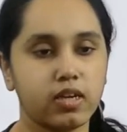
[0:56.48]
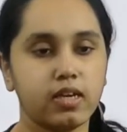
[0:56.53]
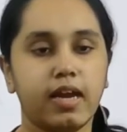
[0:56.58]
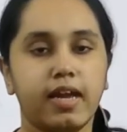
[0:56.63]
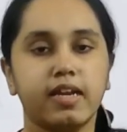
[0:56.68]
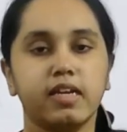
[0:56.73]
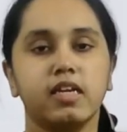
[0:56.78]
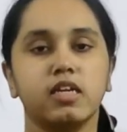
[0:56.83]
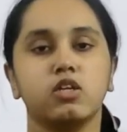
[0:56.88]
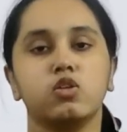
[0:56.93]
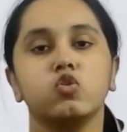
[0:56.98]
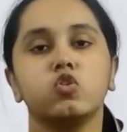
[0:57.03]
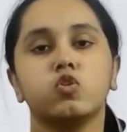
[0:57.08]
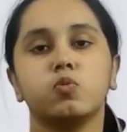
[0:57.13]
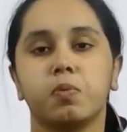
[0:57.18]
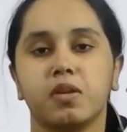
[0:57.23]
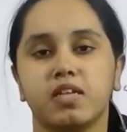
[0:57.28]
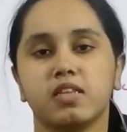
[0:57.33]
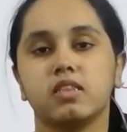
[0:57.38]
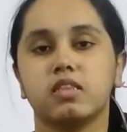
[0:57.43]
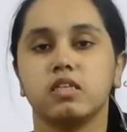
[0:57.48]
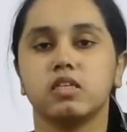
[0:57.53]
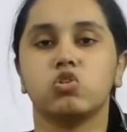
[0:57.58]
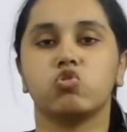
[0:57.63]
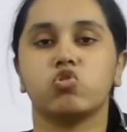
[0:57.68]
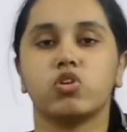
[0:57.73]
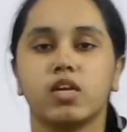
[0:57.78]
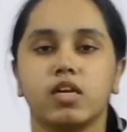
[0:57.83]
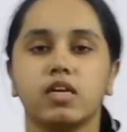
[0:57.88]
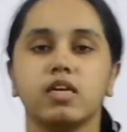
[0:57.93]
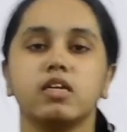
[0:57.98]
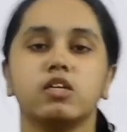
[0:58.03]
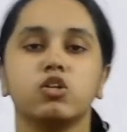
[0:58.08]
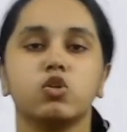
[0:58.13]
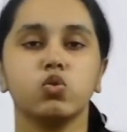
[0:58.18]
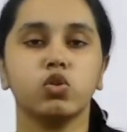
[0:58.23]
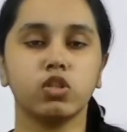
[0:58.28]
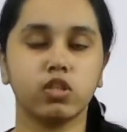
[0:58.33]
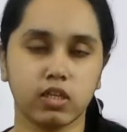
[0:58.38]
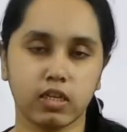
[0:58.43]
I need to split the string into
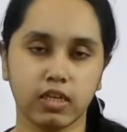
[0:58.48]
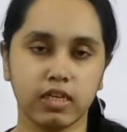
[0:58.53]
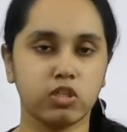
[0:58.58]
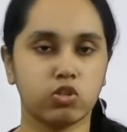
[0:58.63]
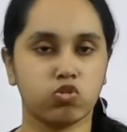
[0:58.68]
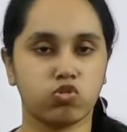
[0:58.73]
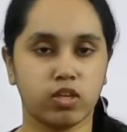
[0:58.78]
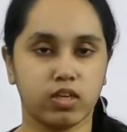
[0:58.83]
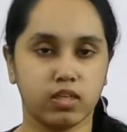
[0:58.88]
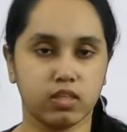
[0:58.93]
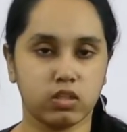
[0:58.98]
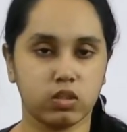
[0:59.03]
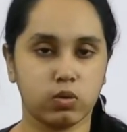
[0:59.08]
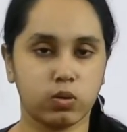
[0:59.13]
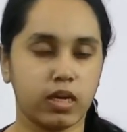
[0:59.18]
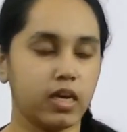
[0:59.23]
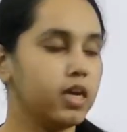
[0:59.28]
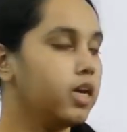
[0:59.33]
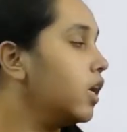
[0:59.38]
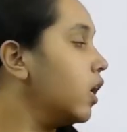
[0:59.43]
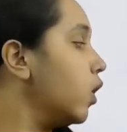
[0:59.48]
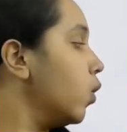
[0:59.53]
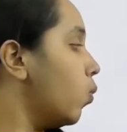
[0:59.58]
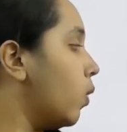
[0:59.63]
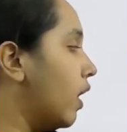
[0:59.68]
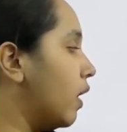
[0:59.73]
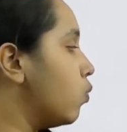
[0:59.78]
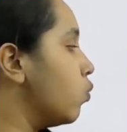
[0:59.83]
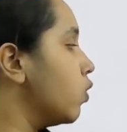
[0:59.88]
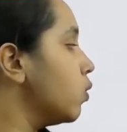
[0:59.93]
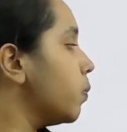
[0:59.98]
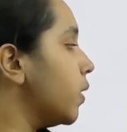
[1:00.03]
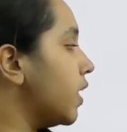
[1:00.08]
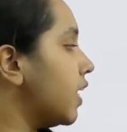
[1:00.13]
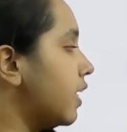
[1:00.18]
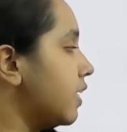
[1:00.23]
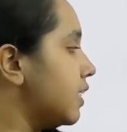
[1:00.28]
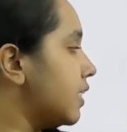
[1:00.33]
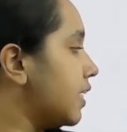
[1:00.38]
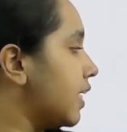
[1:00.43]
three strings. Okay, one would be
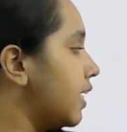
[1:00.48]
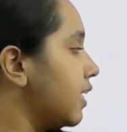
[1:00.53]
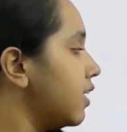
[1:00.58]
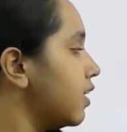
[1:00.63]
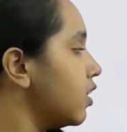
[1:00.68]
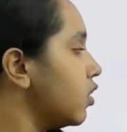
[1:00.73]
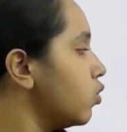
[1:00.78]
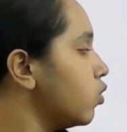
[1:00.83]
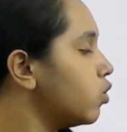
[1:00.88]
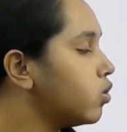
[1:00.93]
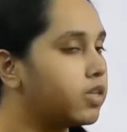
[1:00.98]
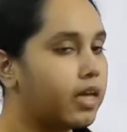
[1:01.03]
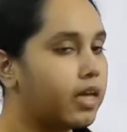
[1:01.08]
containing, you know, the